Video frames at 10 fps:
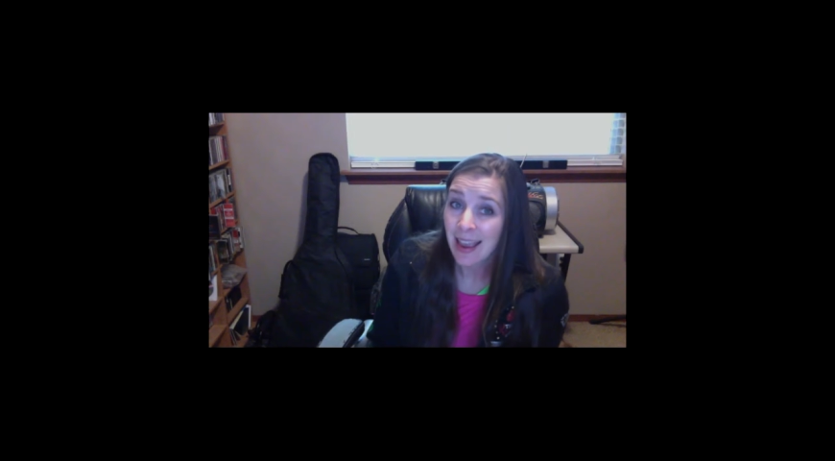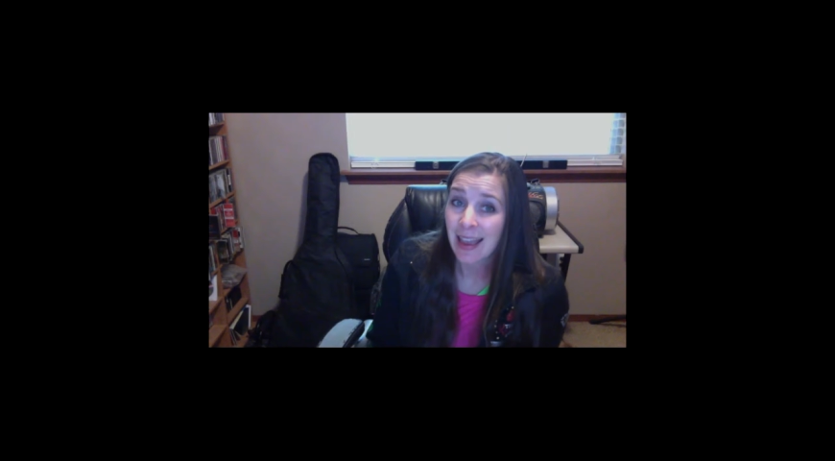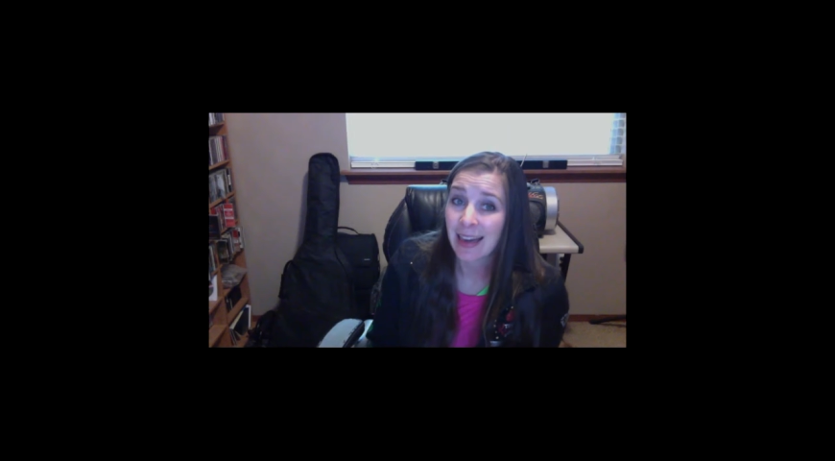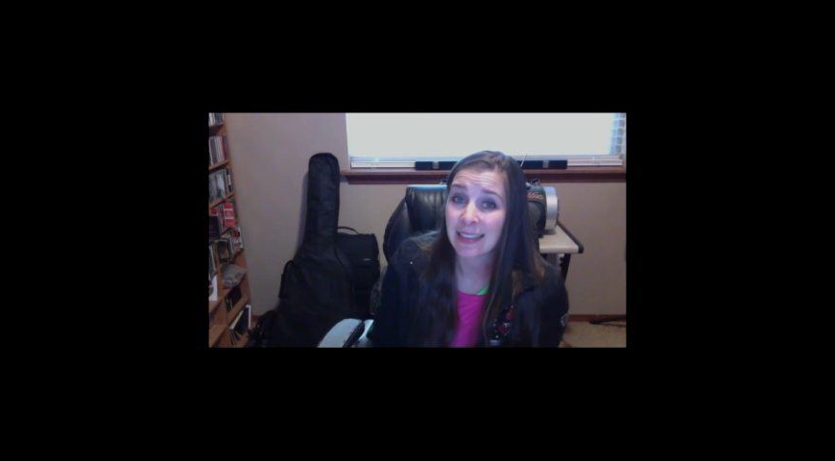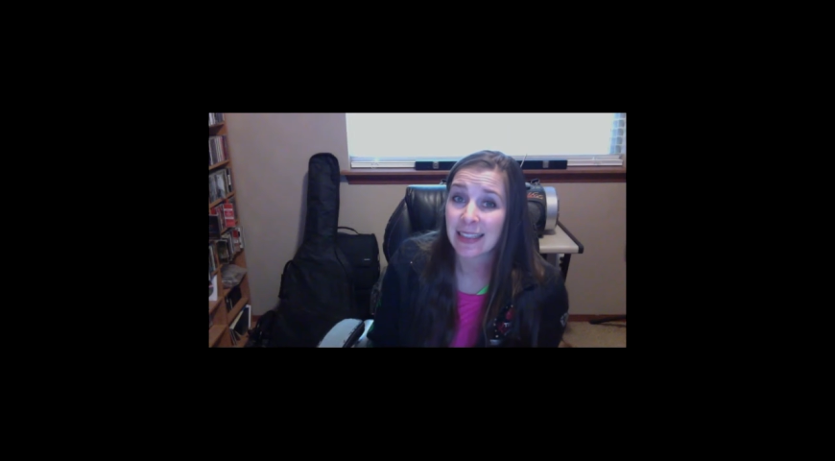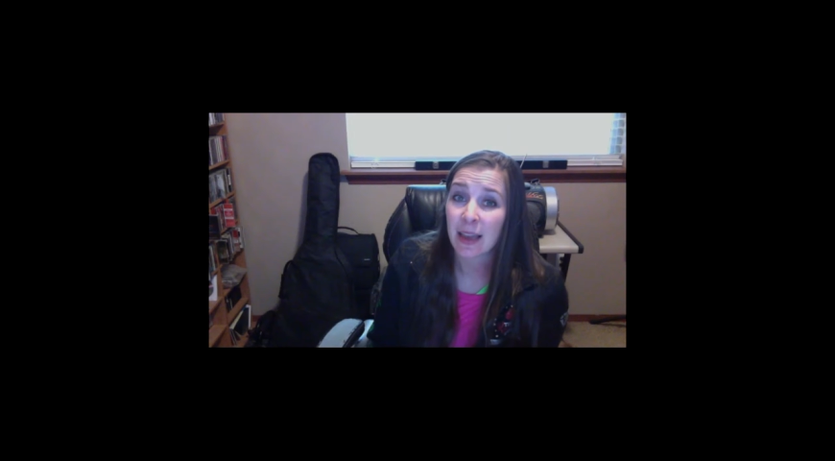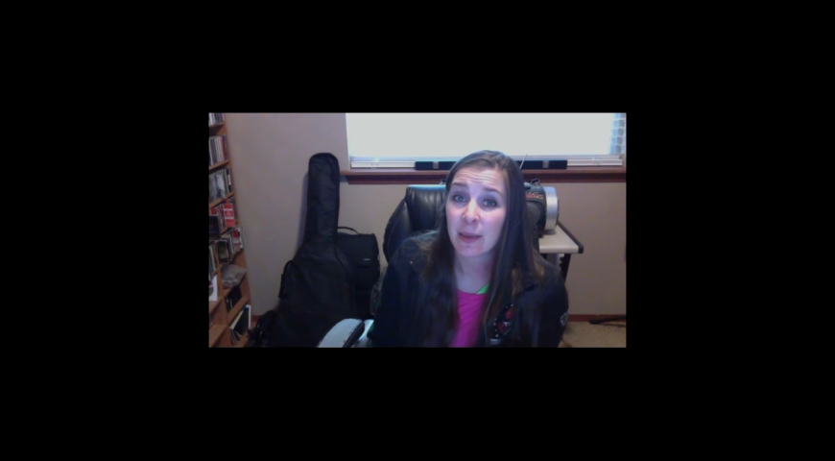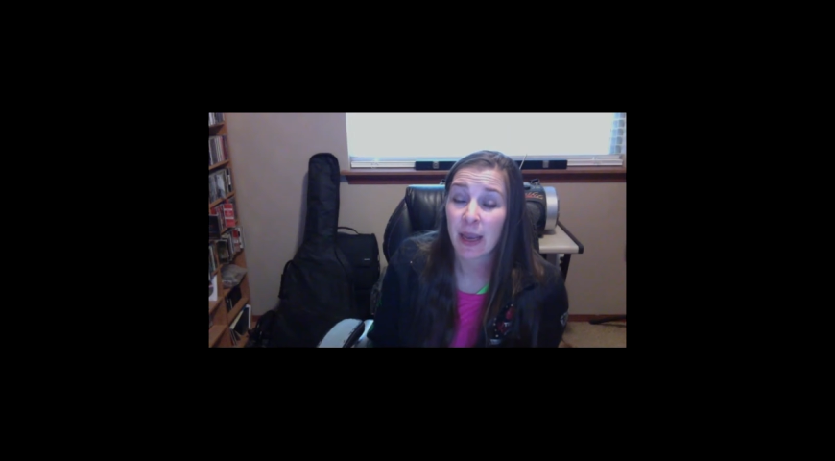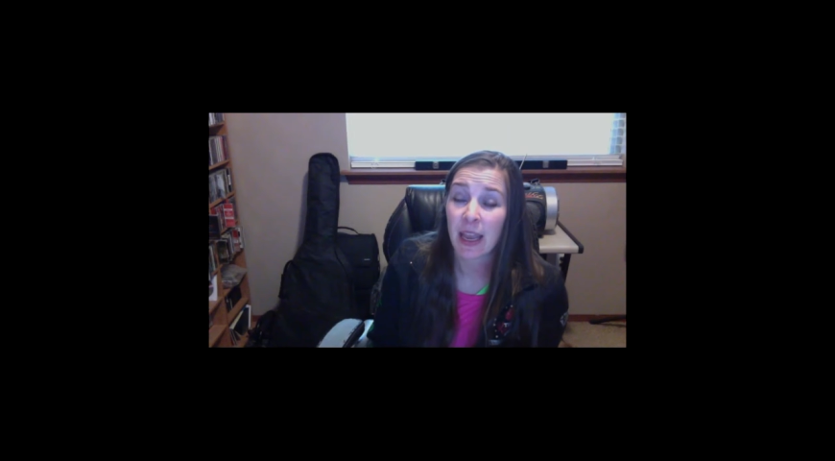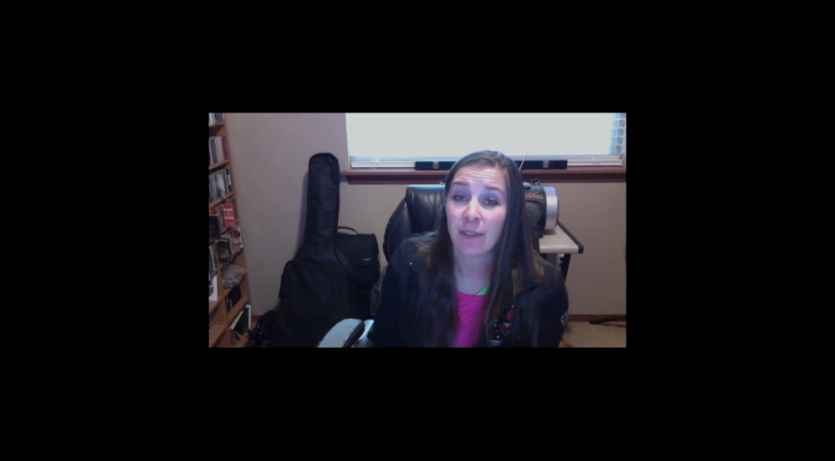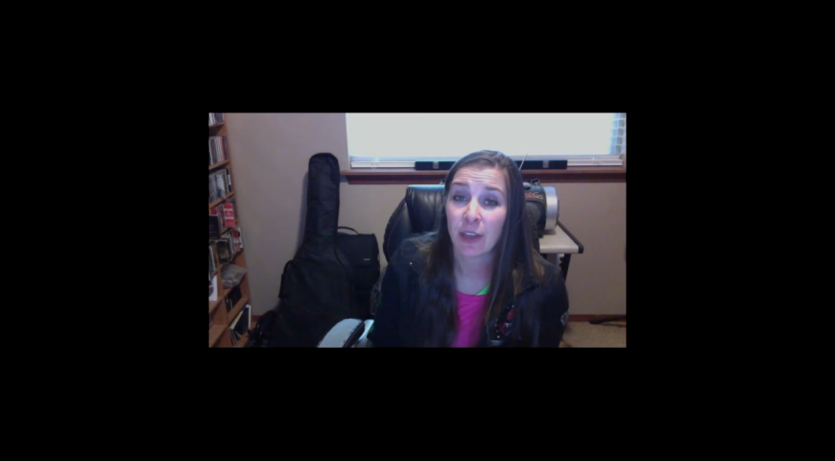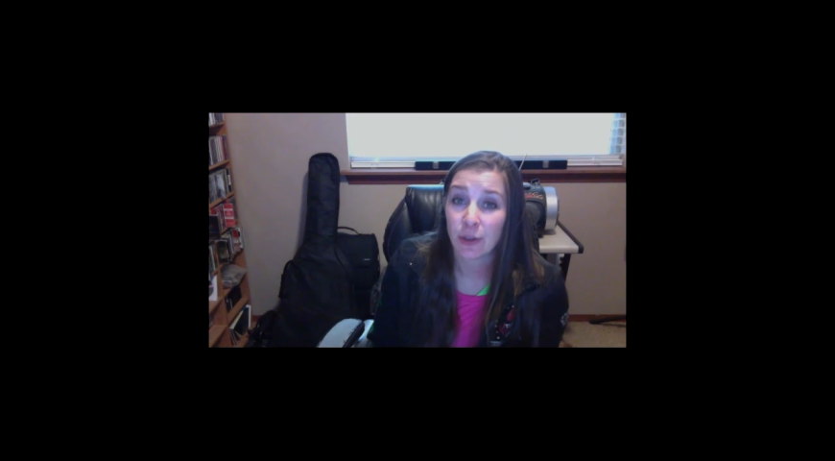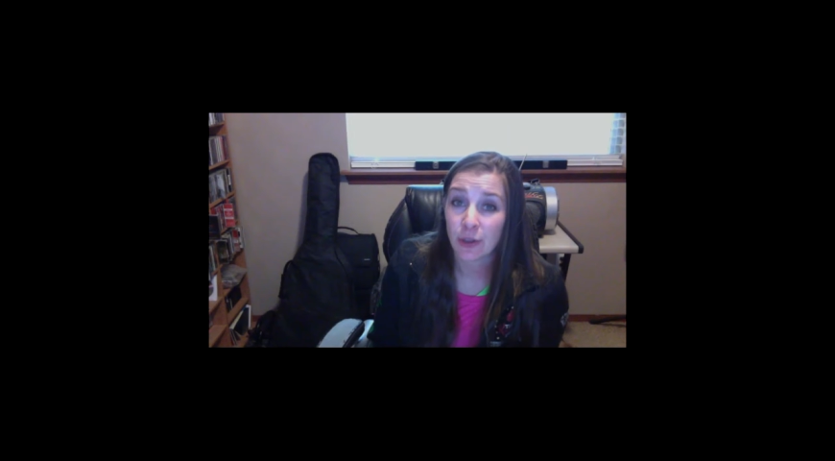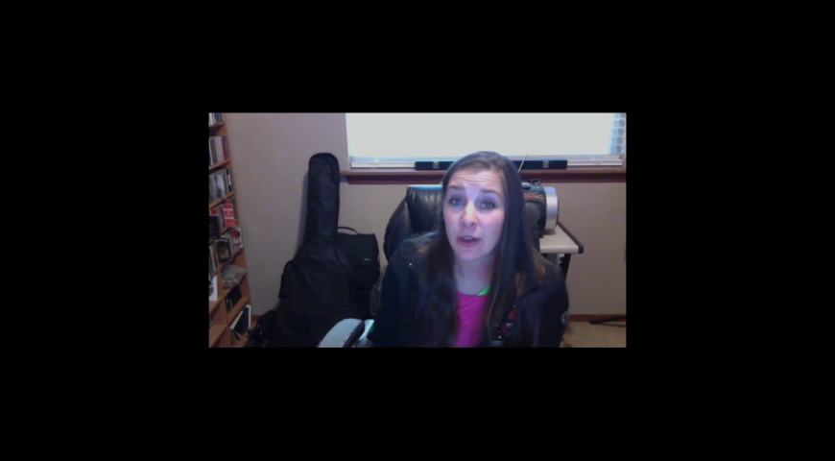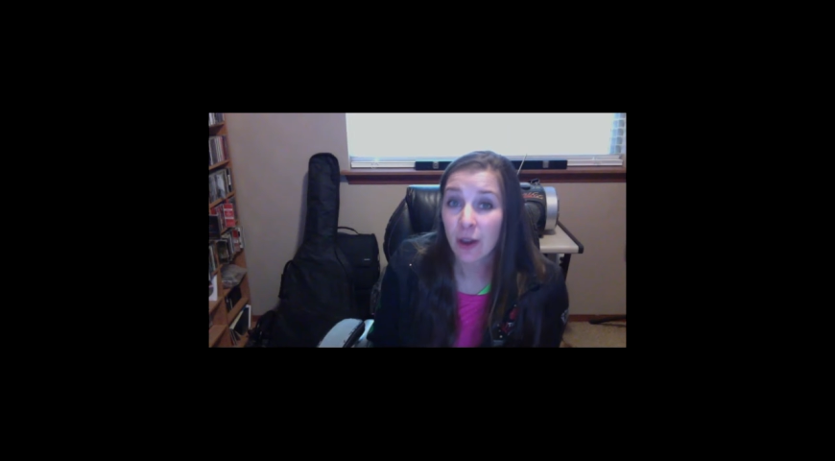and I did that by having good